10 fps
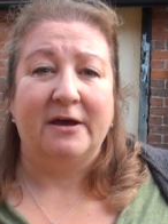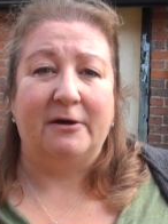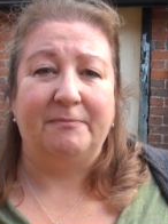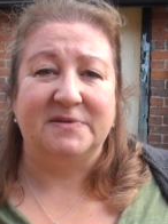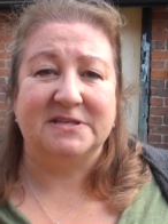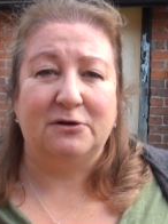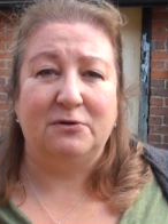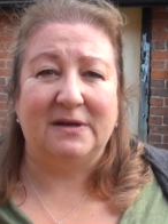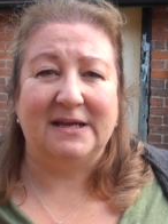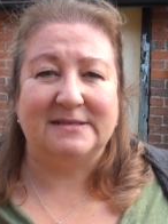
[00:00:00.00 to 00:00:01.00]
Um,
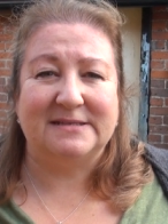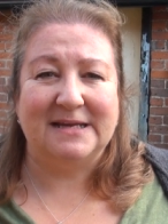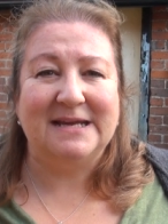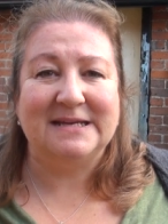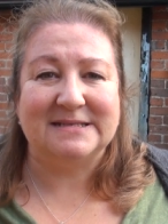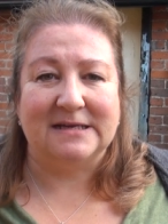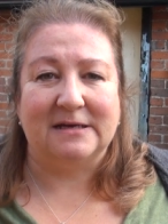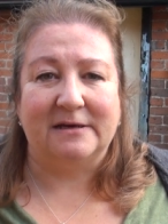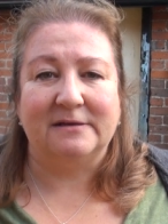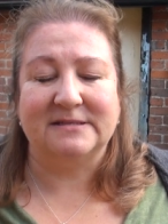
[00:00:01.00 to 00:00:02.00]
so it's
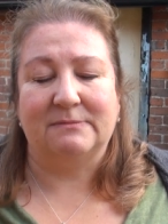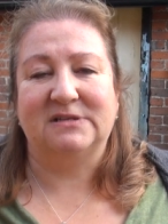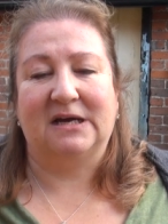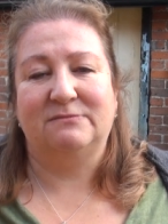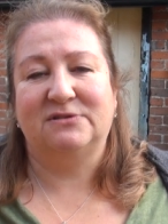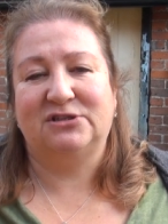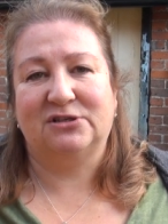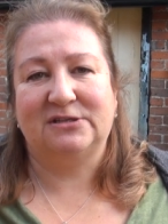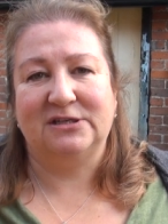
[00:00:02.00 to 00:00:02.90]
easier sometimes just